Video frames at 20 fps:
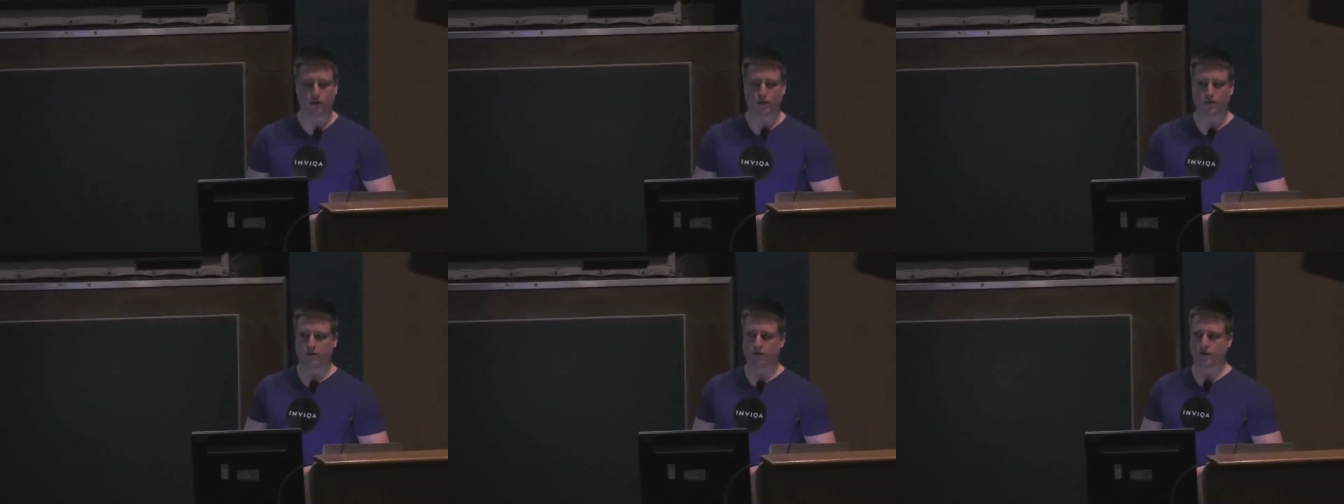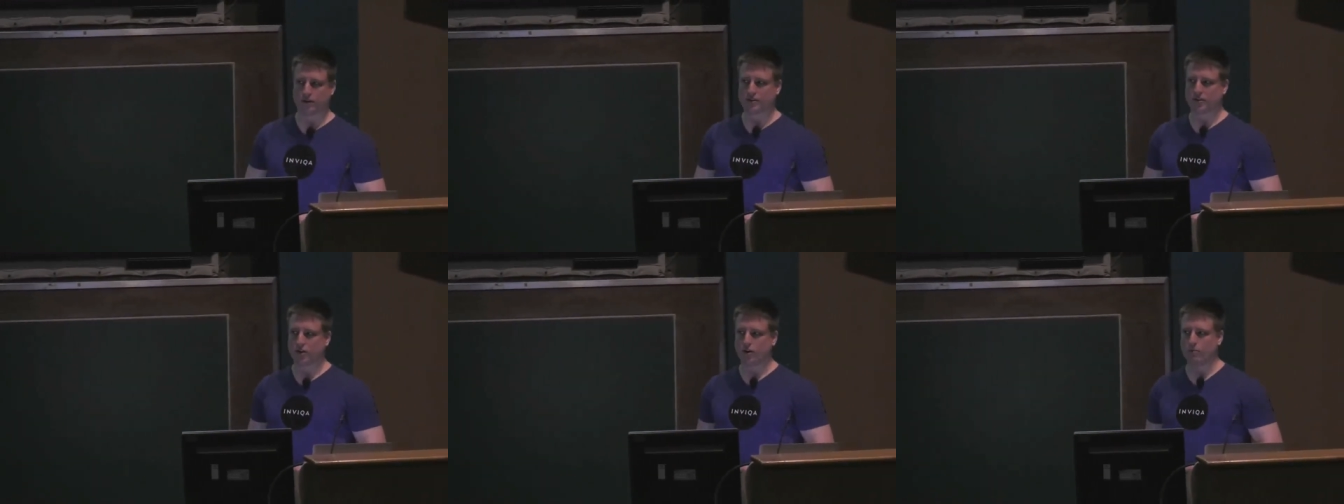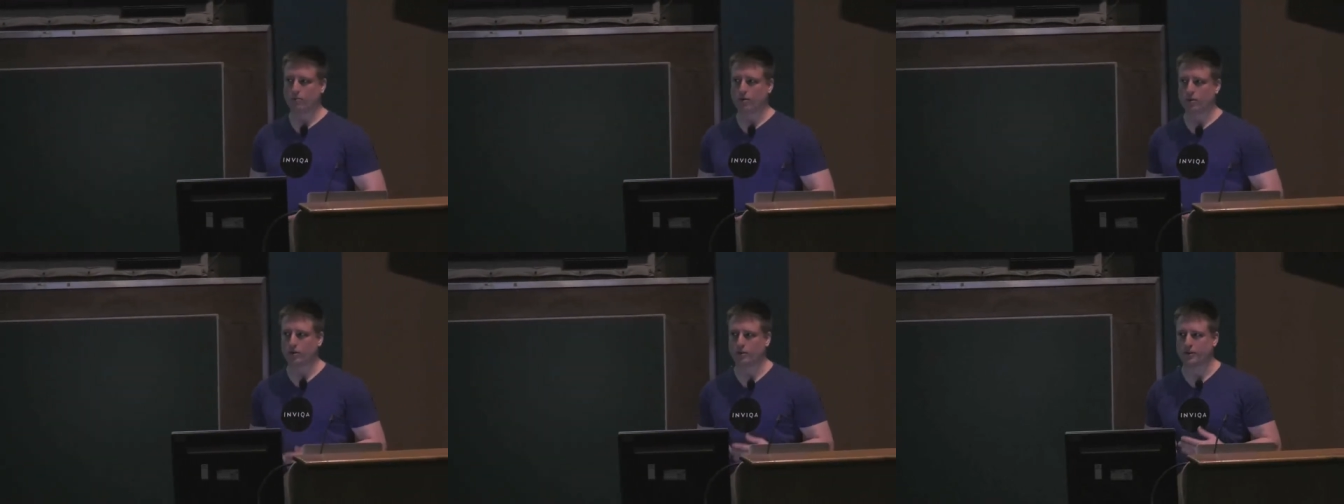For
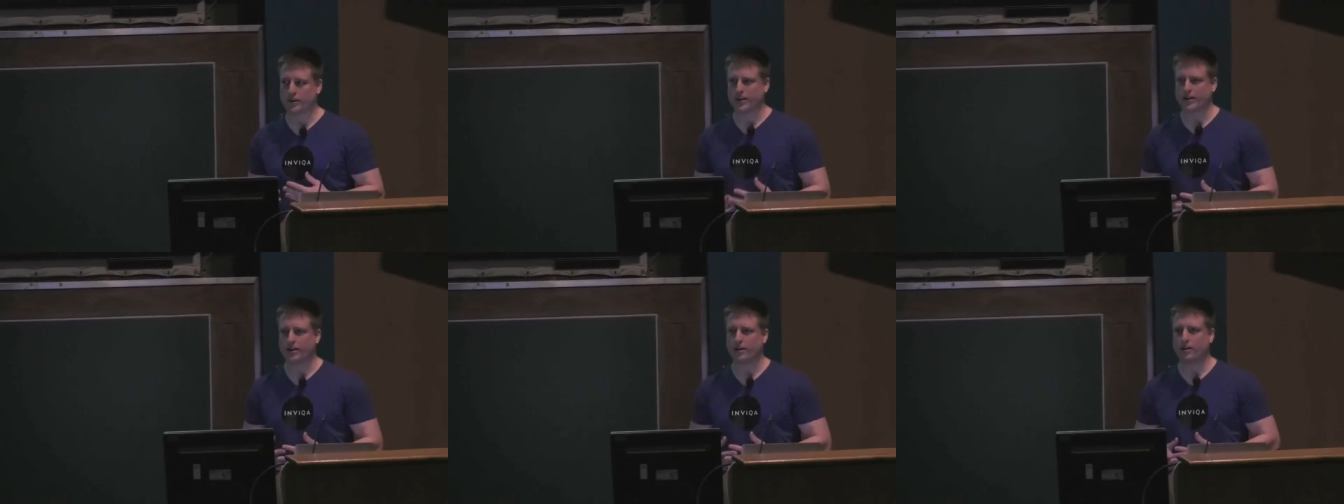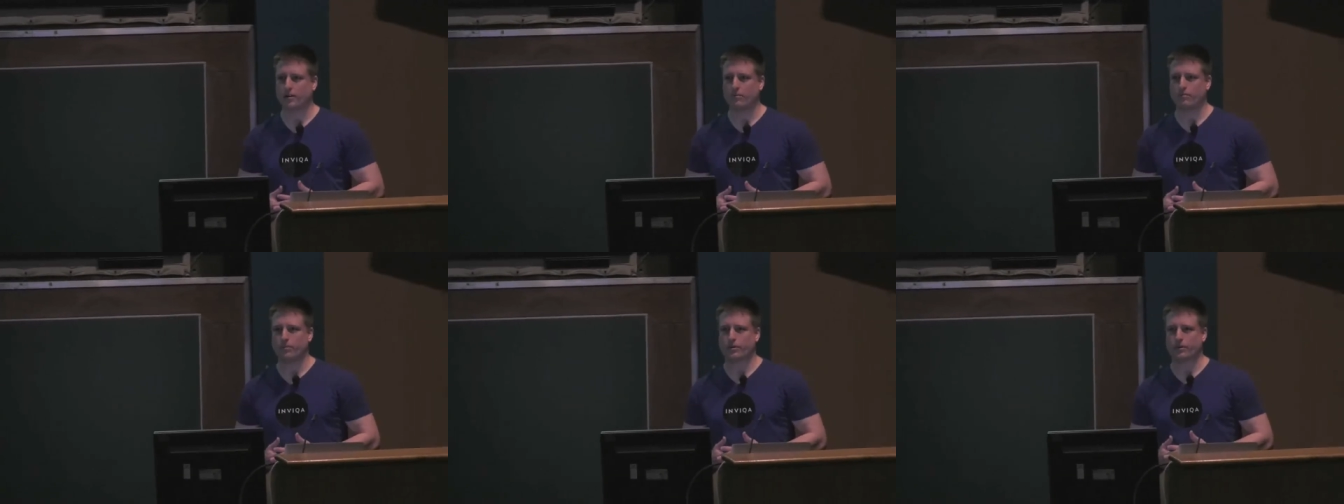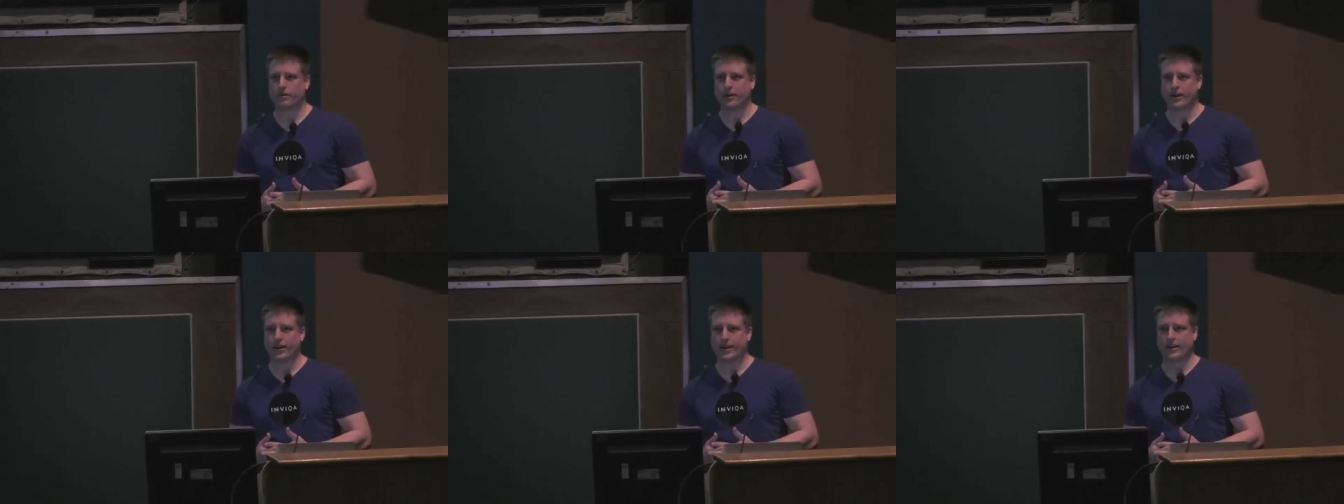example, on GitHub,
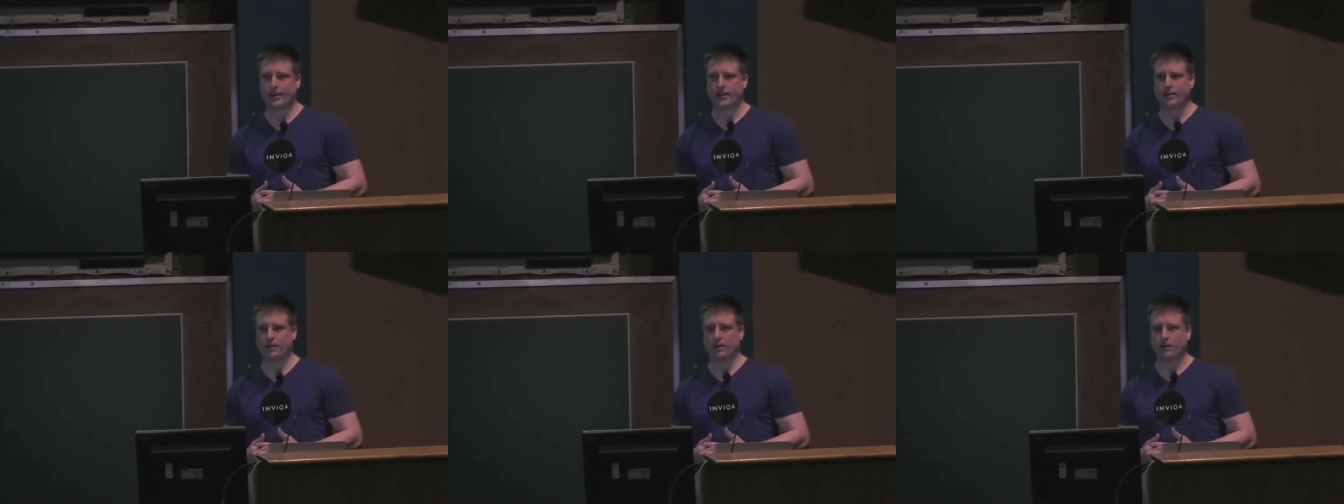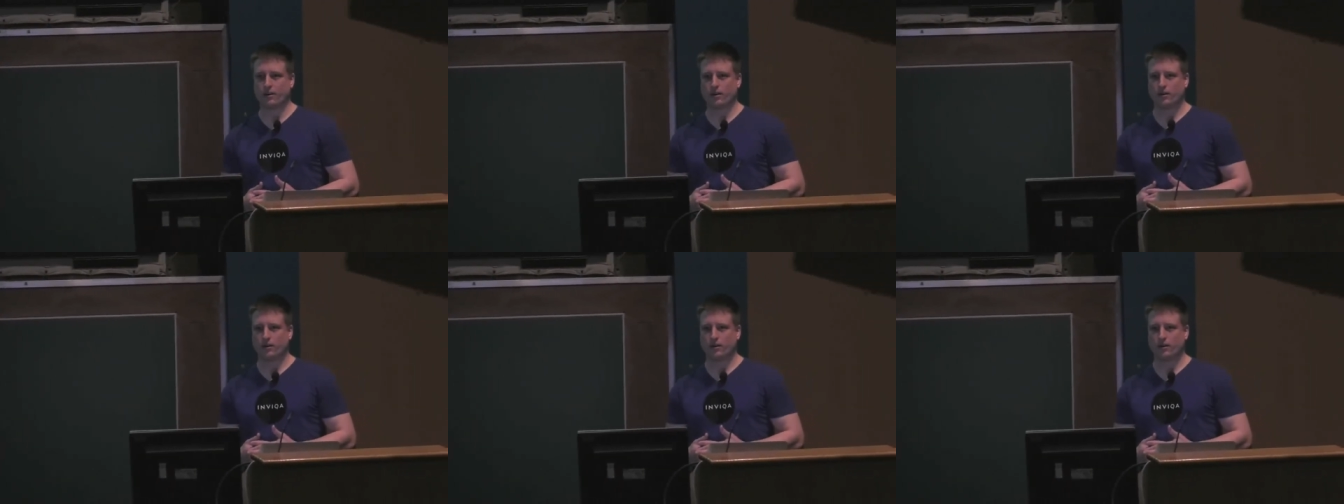they